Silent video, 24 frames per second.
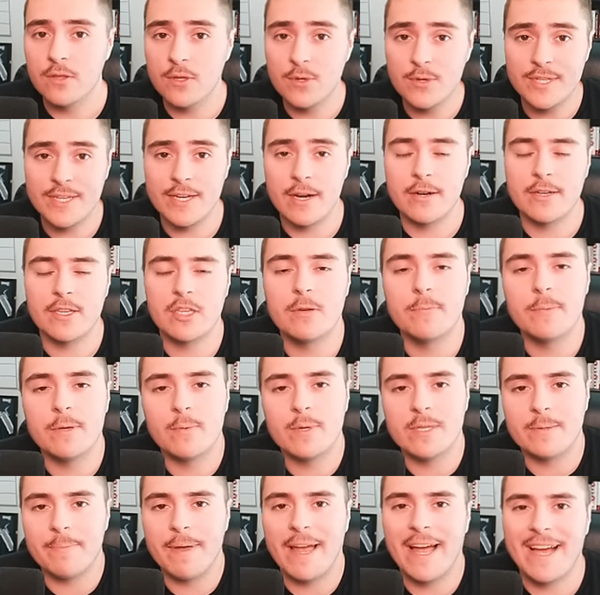Losing our QB
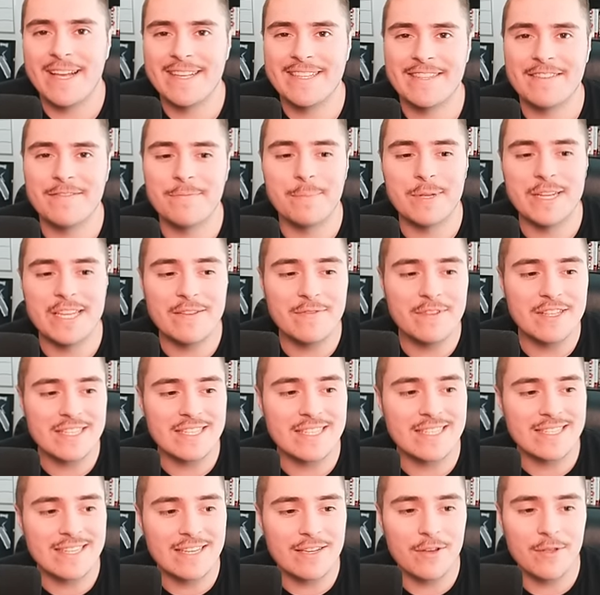was massive, but even
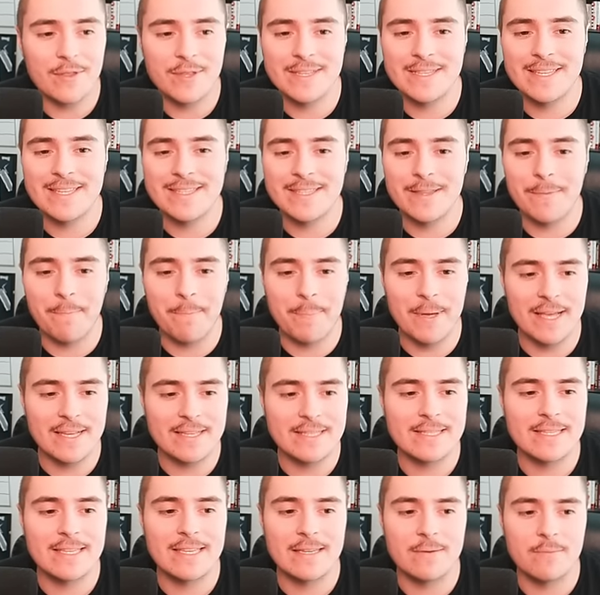still, this is the
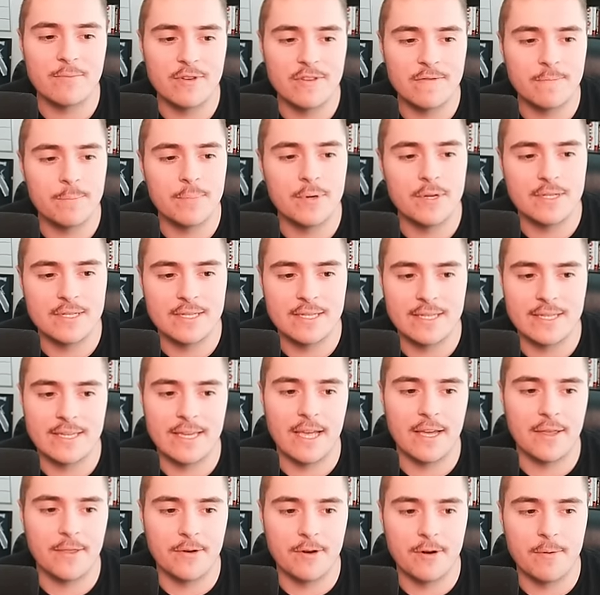best team we've put
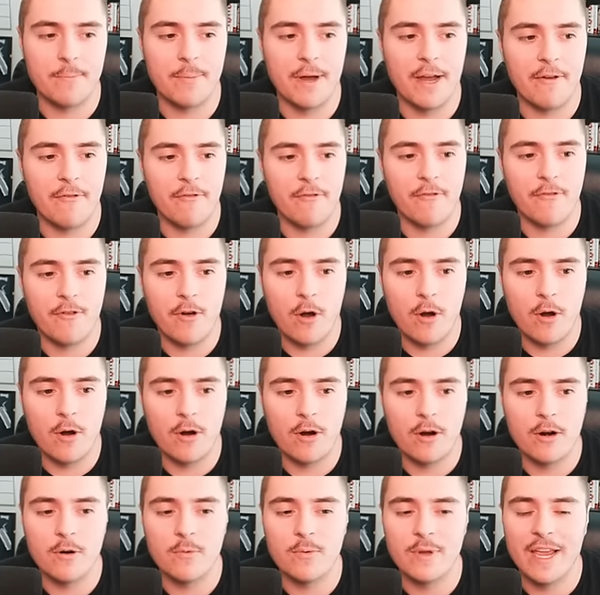together by far.